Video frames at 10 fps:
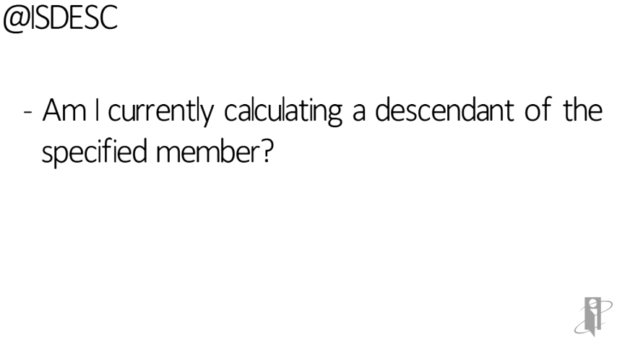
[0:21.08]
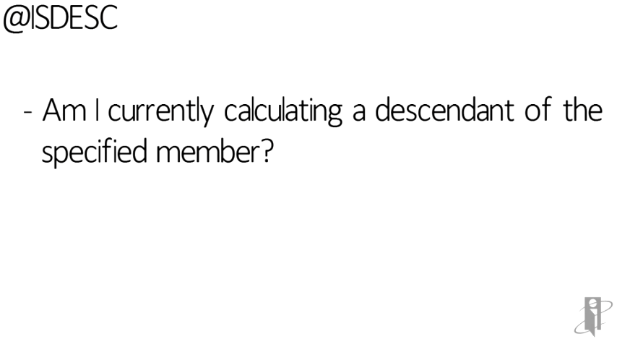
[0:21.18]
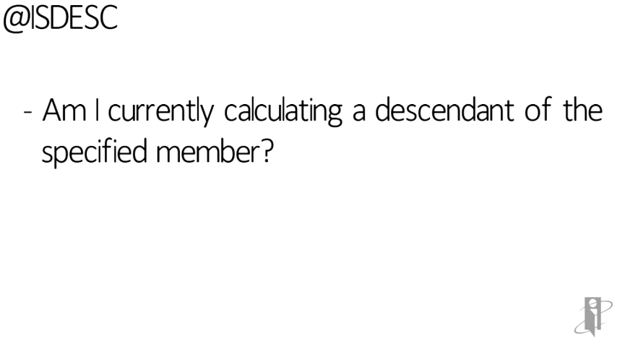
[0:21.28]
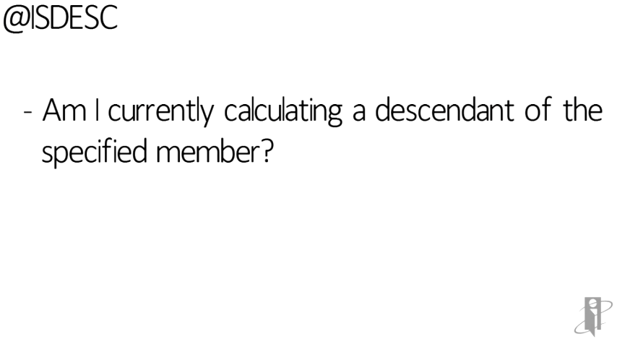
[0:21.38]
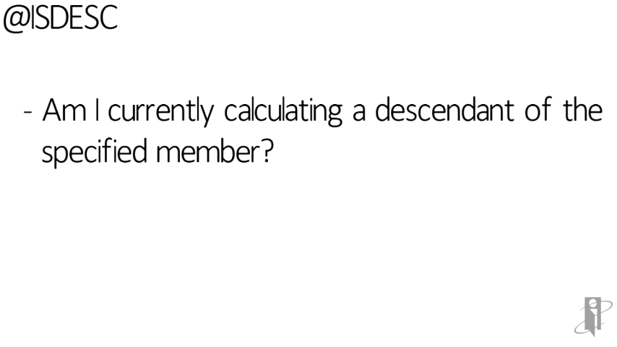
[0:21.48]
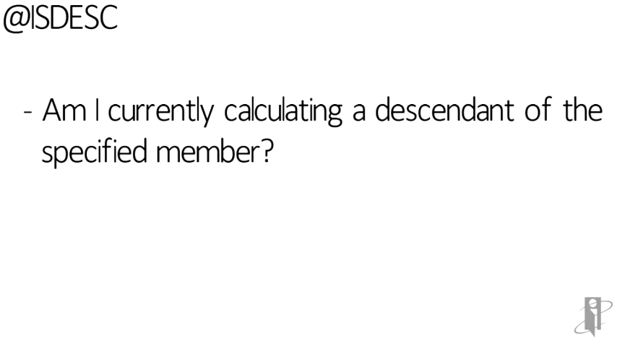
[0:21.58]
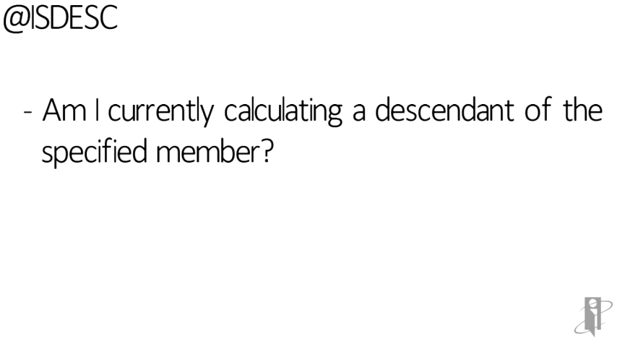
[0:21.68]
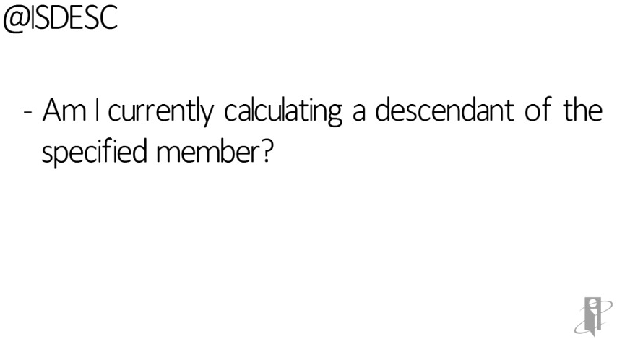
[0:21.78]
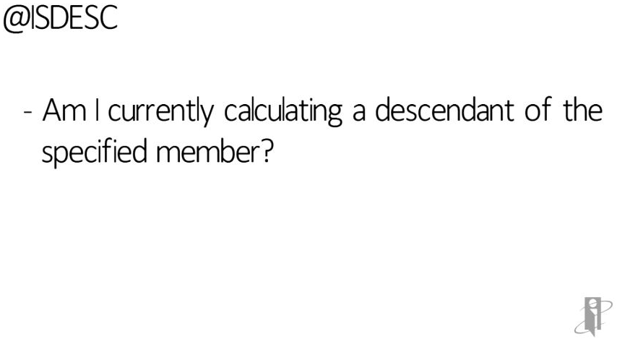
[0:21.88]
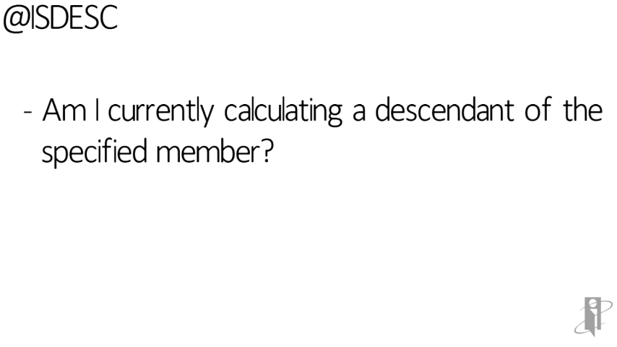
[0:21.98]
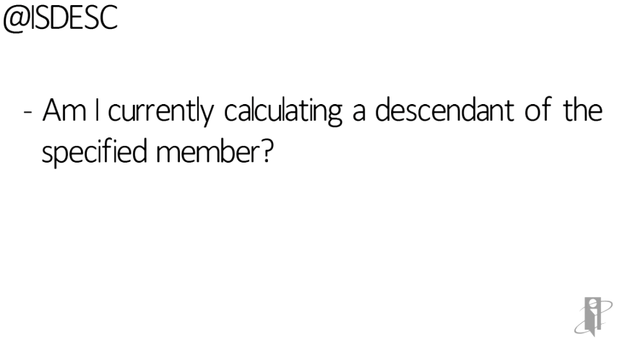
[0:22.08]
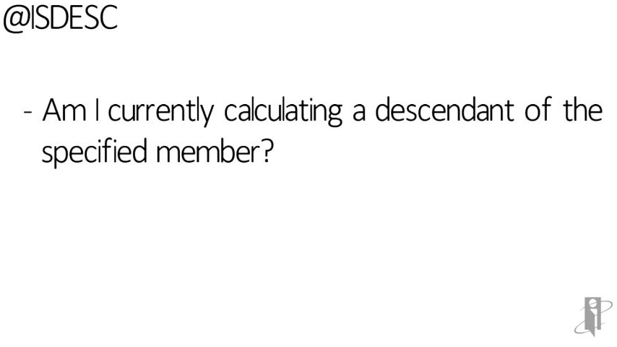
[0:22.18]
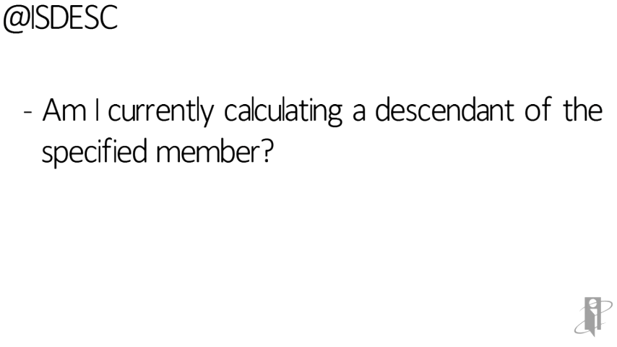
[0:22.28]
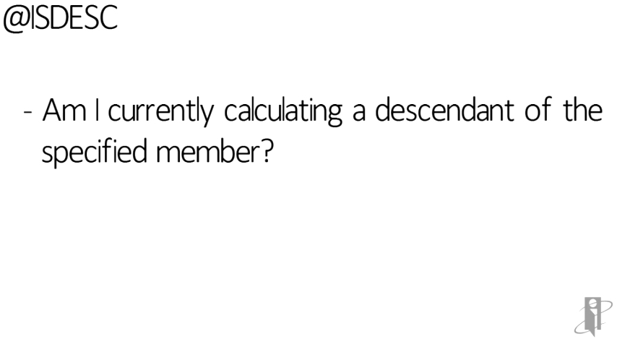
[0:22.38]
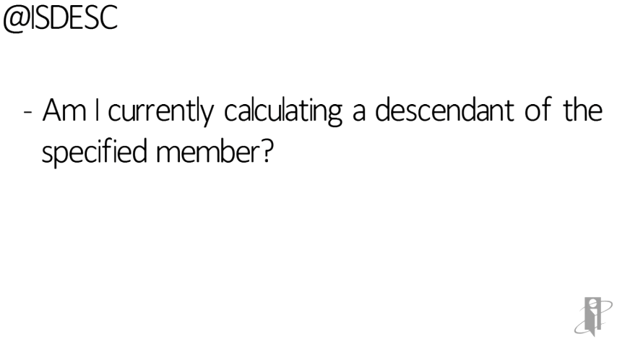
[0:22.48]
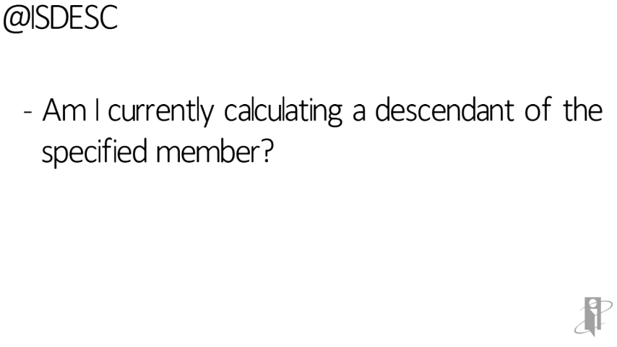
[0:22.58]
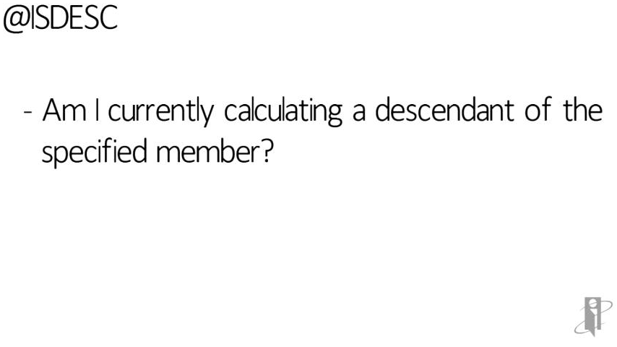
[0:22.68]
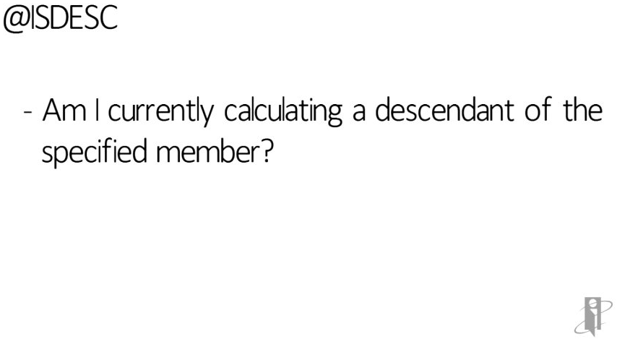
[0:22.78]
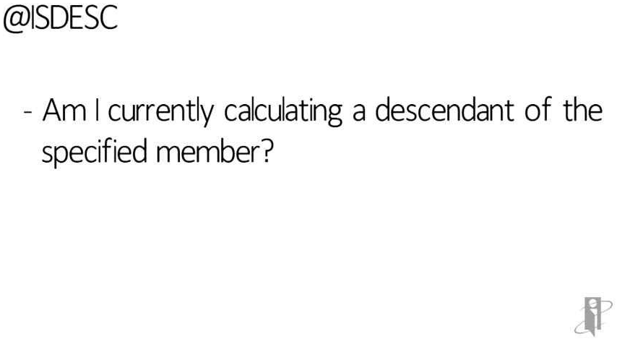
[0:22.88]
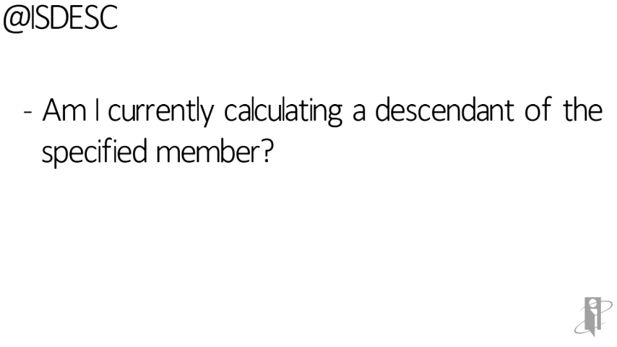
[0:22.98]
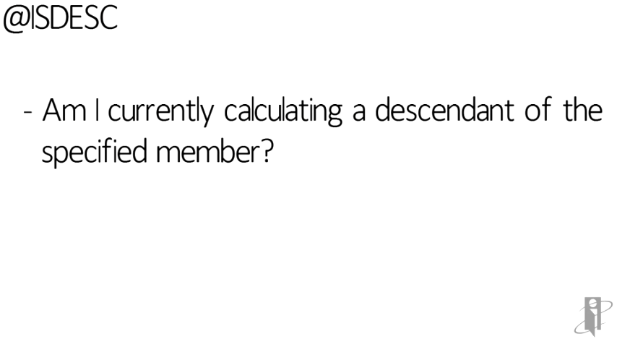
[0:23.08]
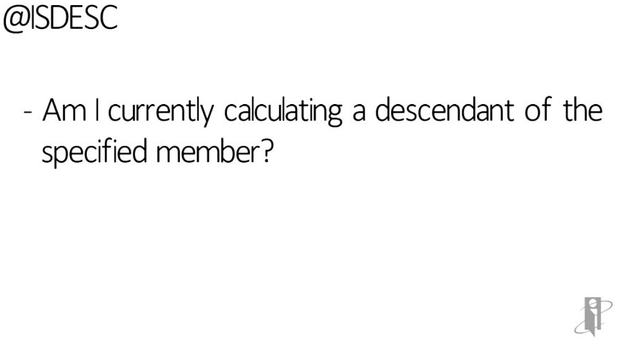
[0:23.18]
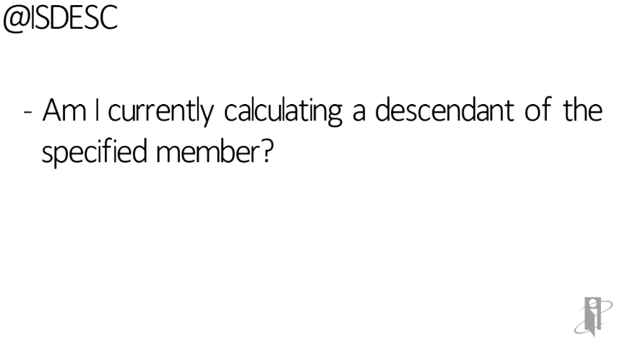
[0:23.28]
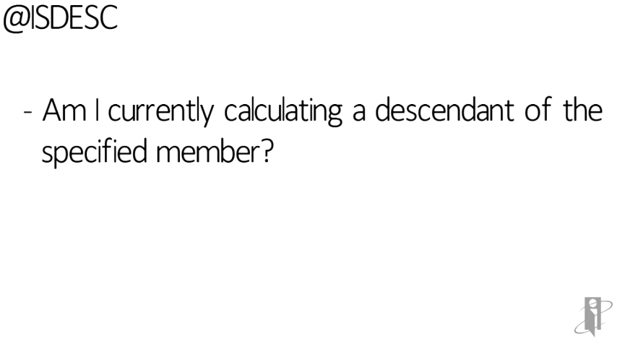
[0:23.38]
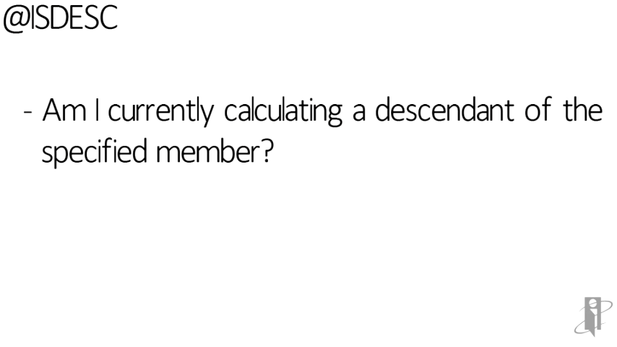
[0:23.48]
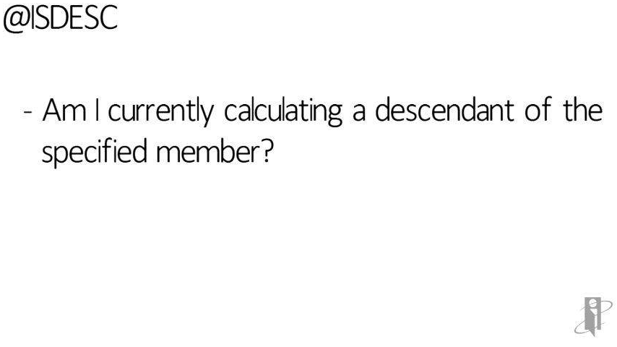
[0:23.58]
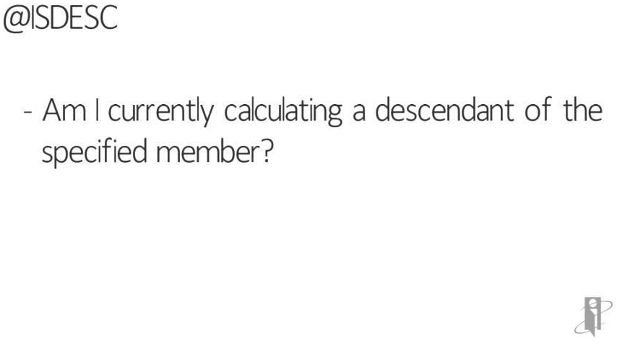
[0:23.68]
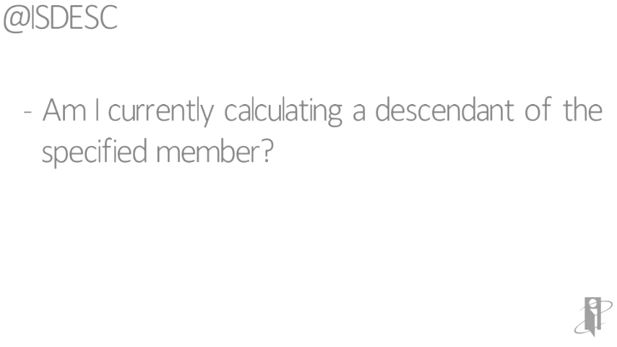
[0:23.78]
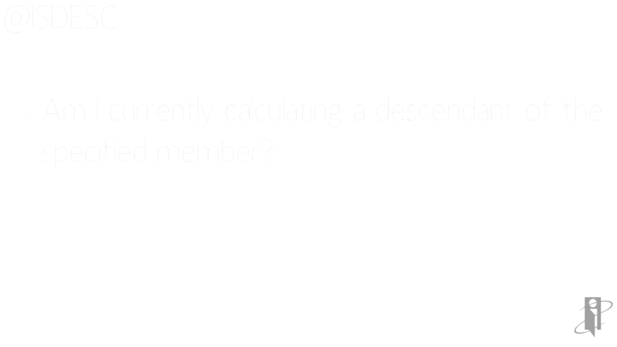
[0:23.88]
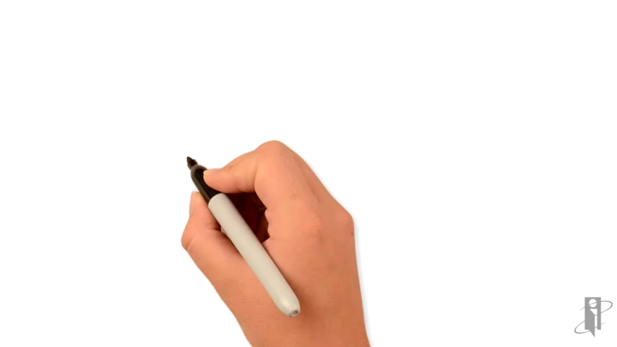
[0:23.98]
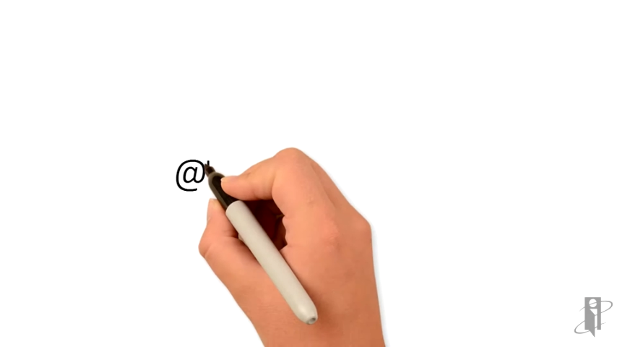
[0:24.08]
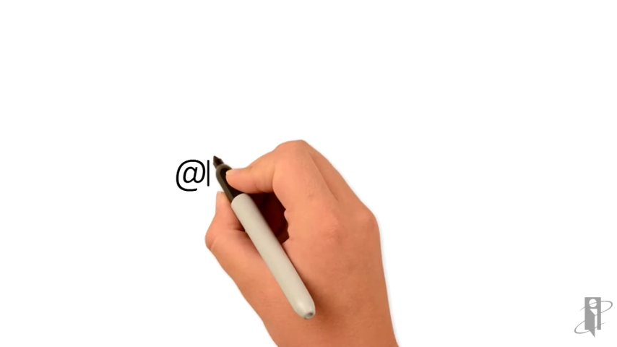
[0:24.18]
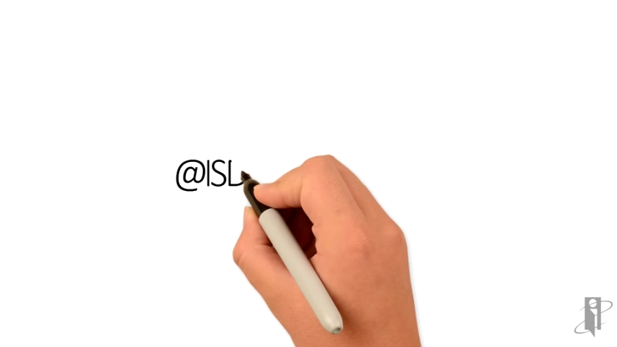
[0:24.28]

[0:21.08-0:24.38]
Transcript: [unreadable: no face in view]